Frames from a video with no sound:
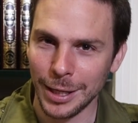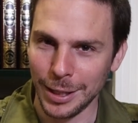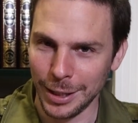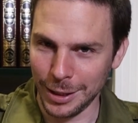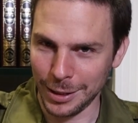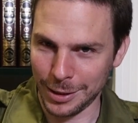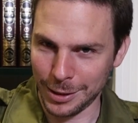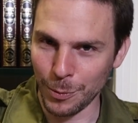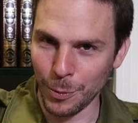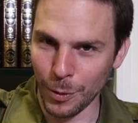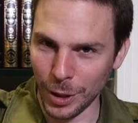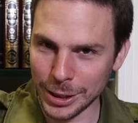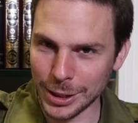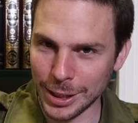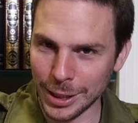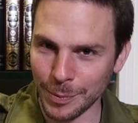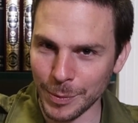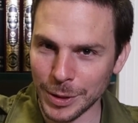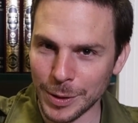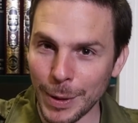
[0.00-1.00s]
He walks
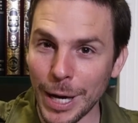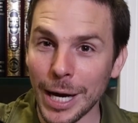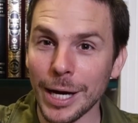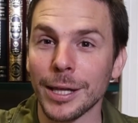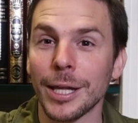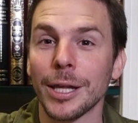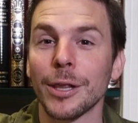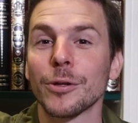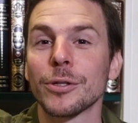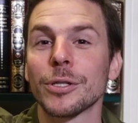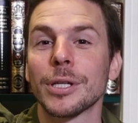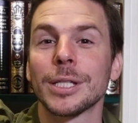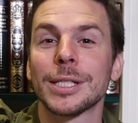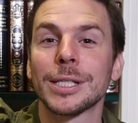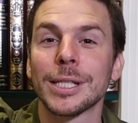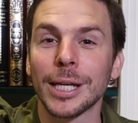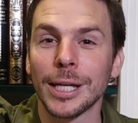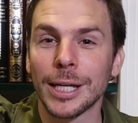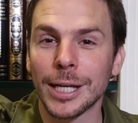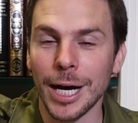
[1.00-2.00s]
to the mizbeach, and then there's the
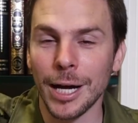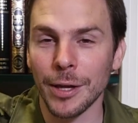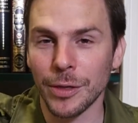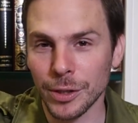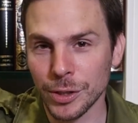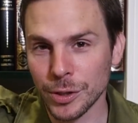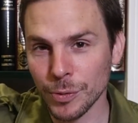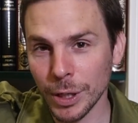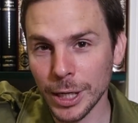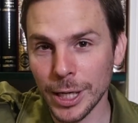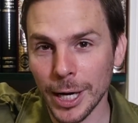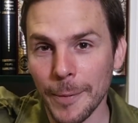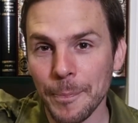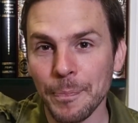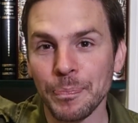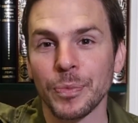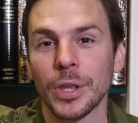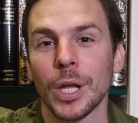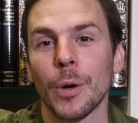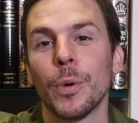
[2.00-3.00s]
zrika,
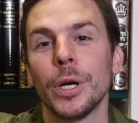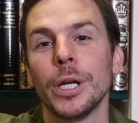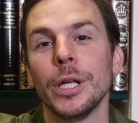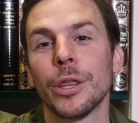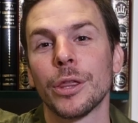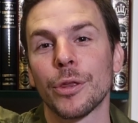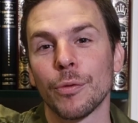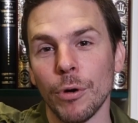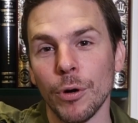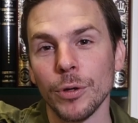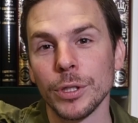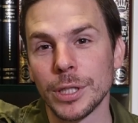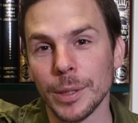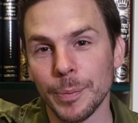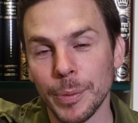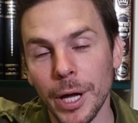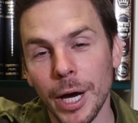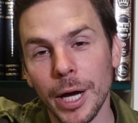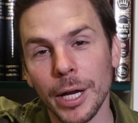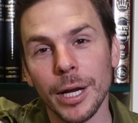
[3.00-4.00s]
where he throws the
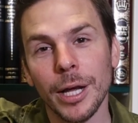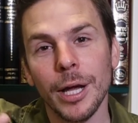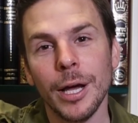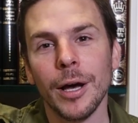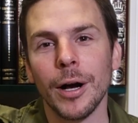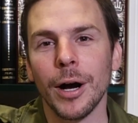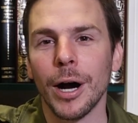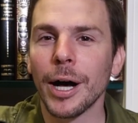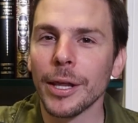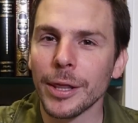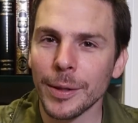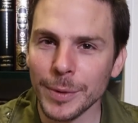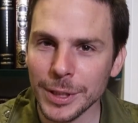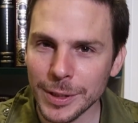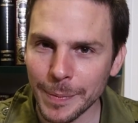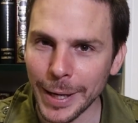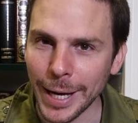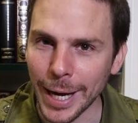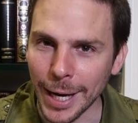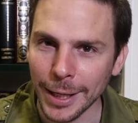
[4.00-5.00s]
blood on the
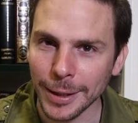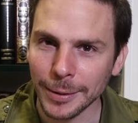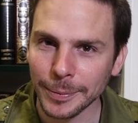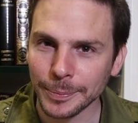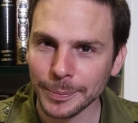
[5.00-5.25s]
mizbeach.